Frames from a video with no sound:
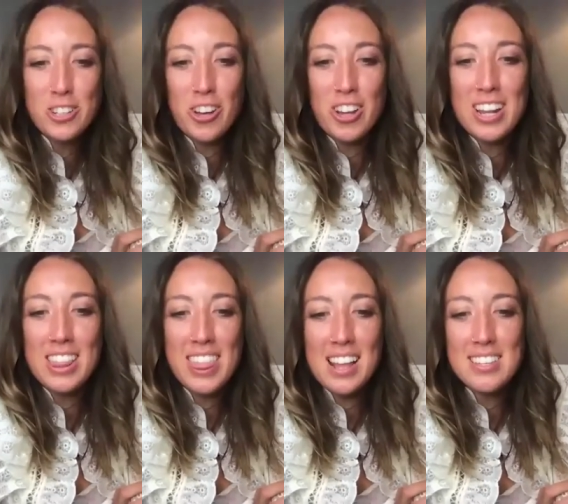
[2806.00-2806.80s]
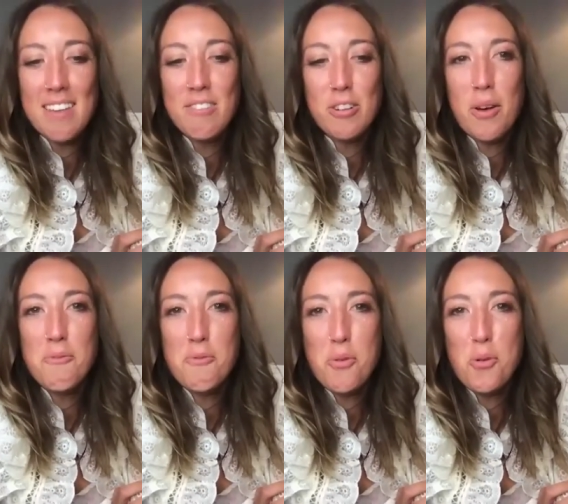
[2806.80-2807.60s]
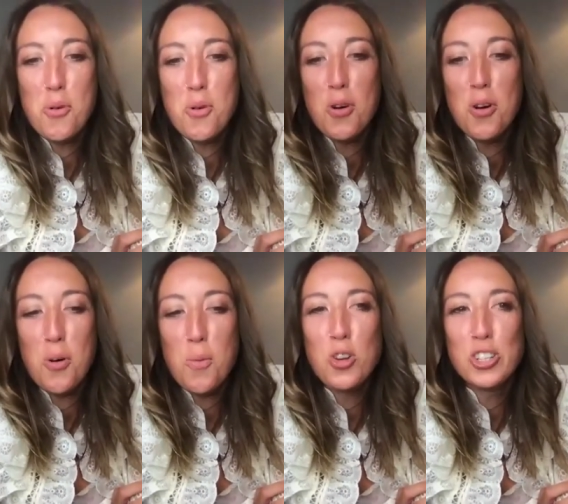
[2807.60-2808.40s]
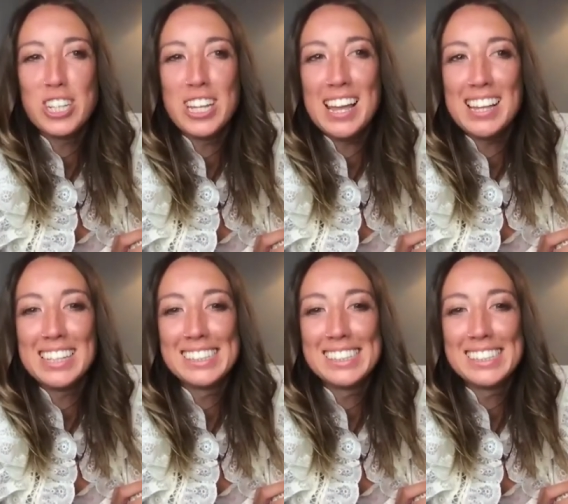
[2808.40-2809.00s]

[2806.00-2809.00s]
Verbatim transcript: John, and thanks everyone for watching